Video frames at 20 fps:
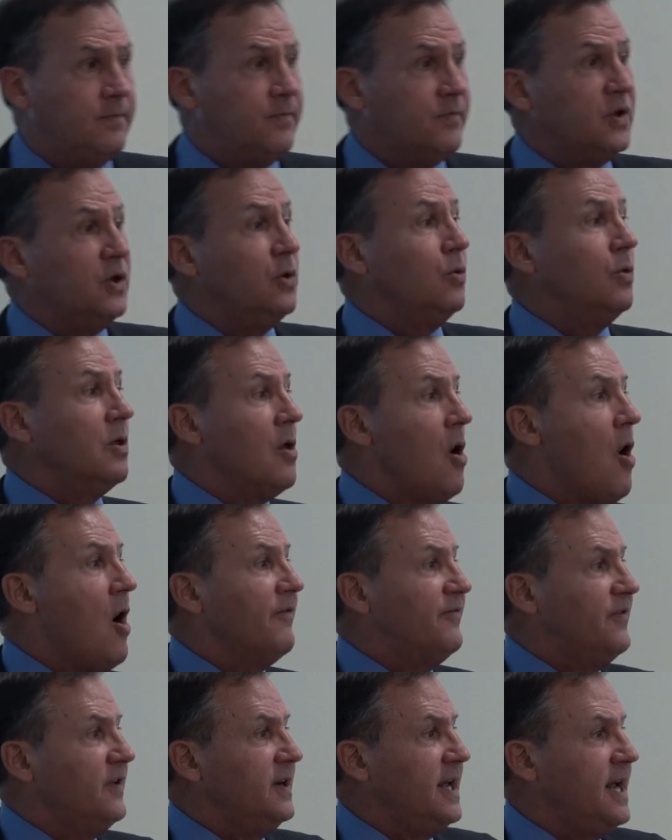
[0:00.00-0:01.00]
you will
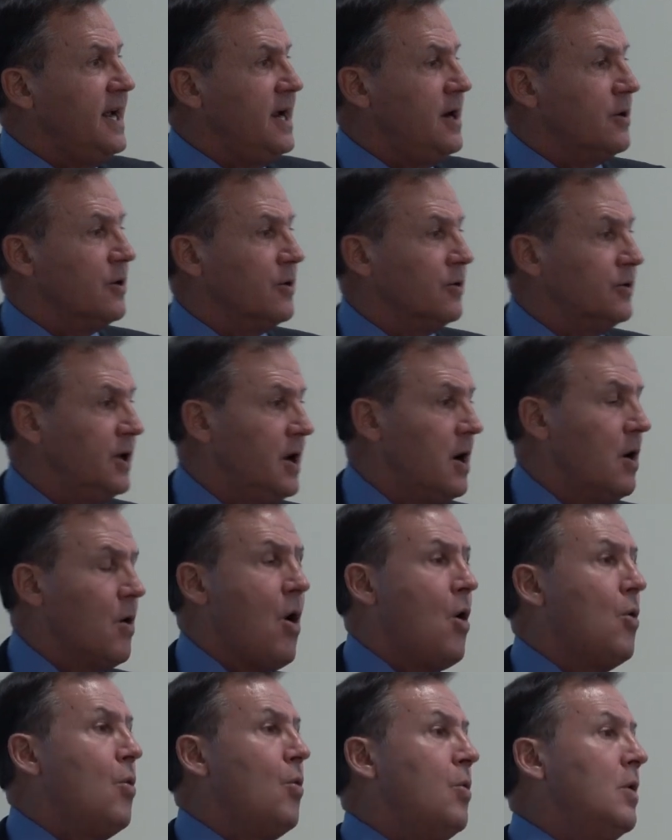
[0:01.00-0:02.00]
often hear, you
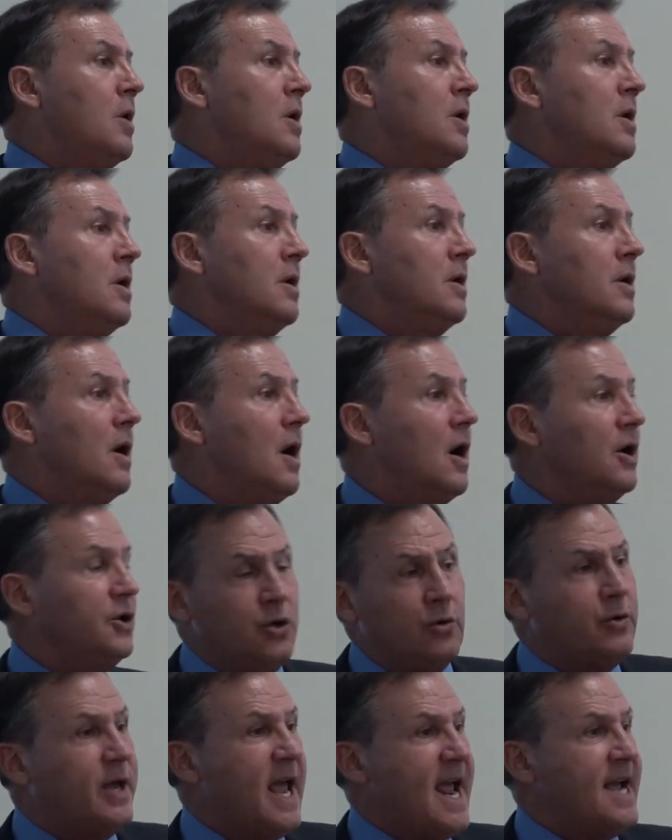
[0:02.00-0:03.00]
know,
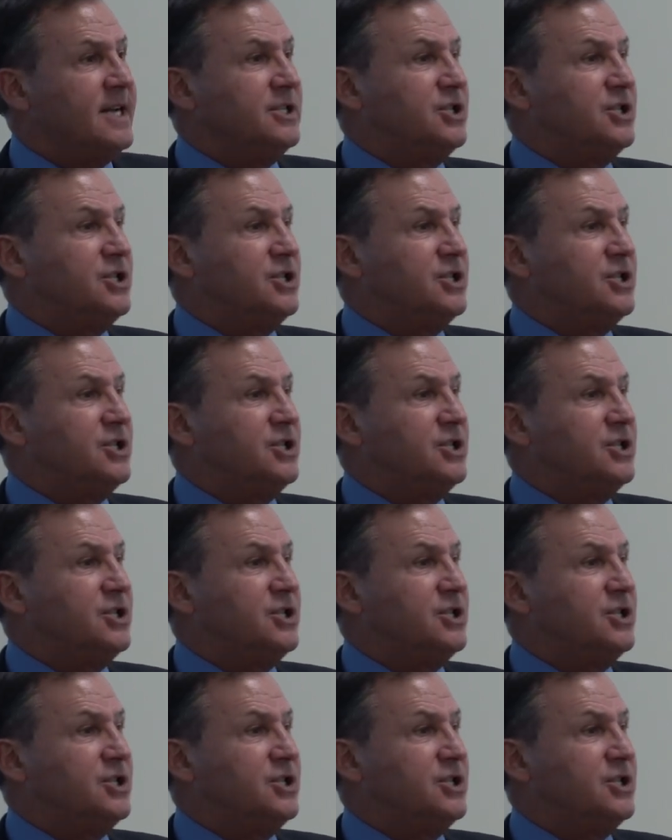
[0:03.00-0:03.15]
you can't